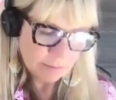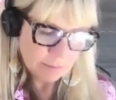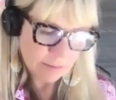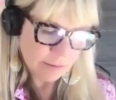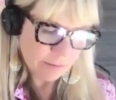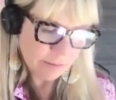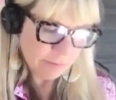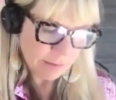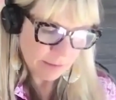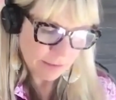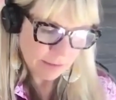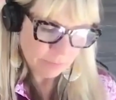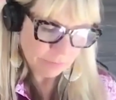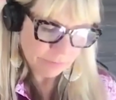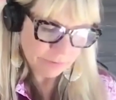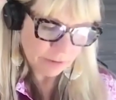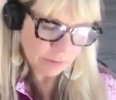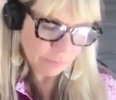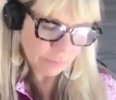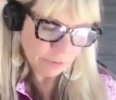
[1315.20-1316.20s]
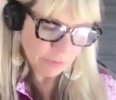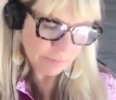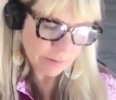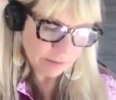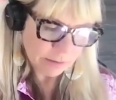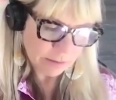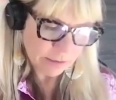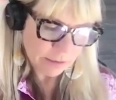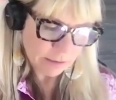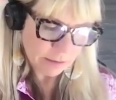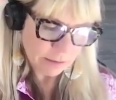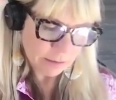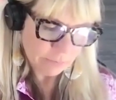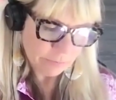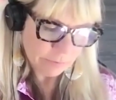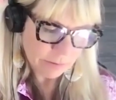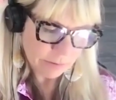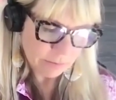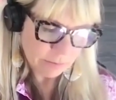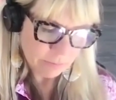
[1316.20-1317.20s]
love that. We'll talk more about that. I
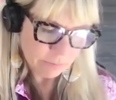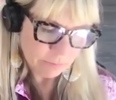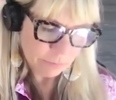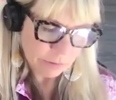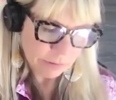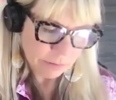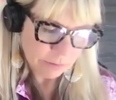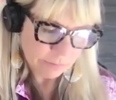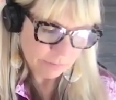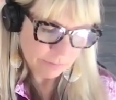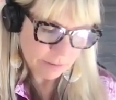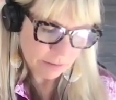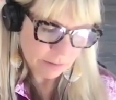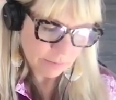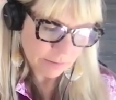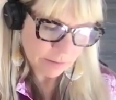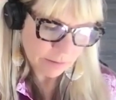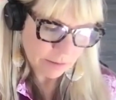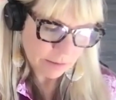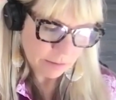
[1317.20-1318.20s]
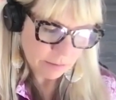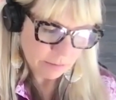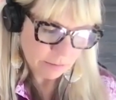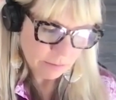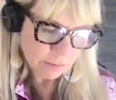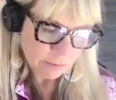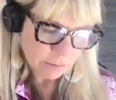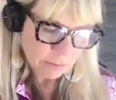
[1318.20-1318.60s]
want to talk about that.